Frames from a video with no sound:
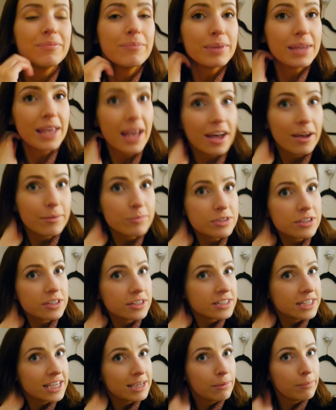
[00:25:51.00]
But yeah, I'm just
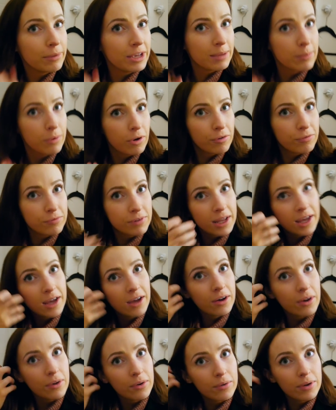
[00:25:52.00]
going to take my makeup off
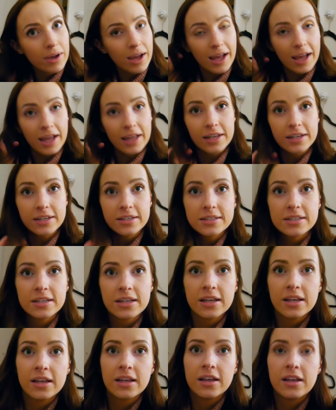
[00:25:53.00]
now and
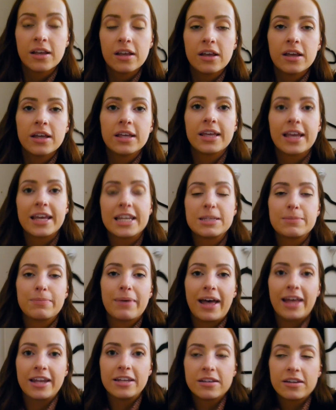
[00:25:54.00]
get into
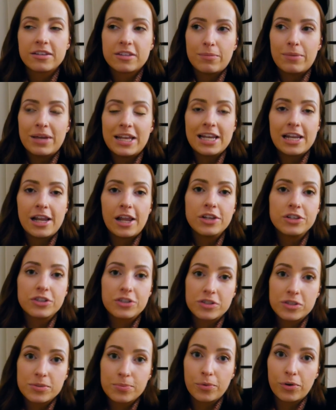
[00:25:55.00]
bed because I'm in
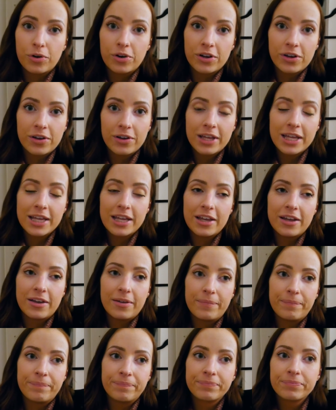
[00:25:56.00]
London tomorrow
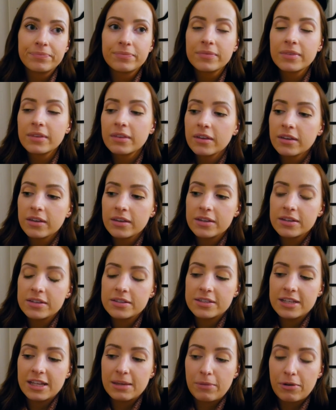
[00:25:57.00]

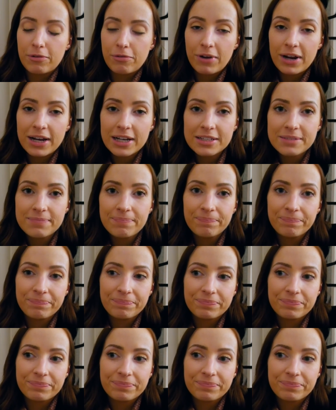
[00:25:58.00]
seeing my friend.